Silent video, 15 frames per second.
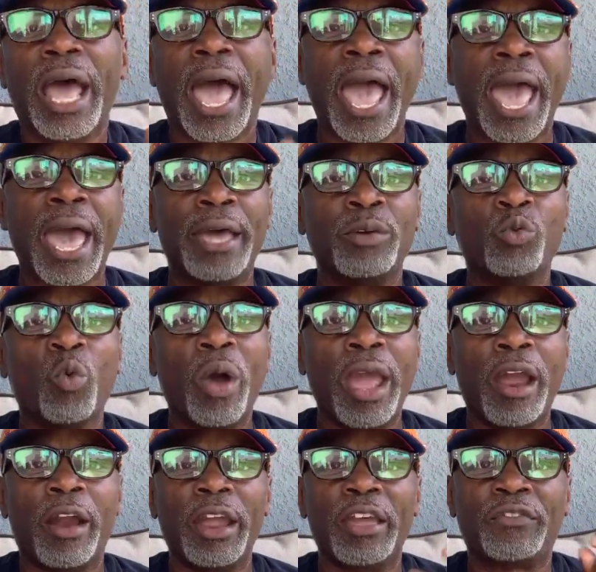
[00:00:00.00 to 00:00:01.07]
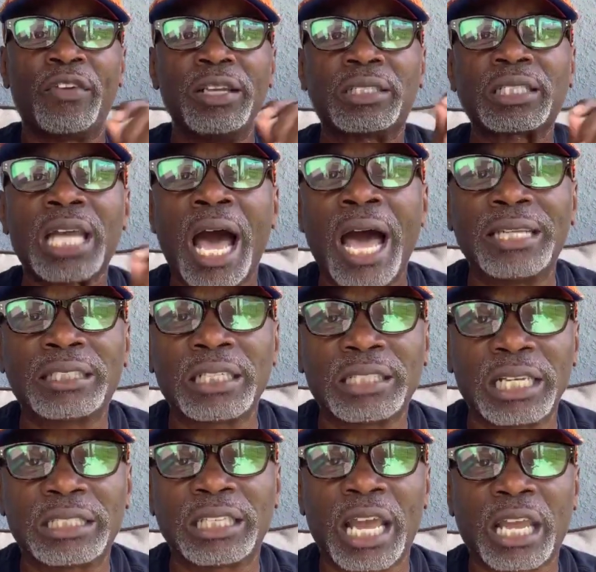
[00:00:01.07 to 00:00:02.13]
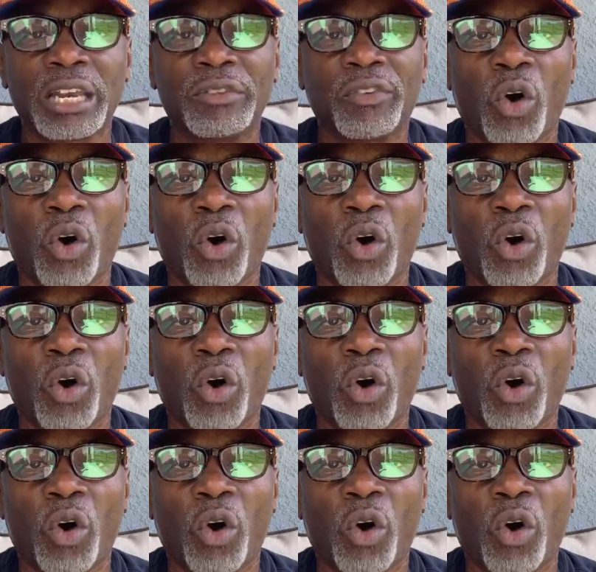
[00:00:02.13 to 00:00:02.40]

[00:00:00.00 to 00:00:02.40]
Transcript: and where if he signs his executive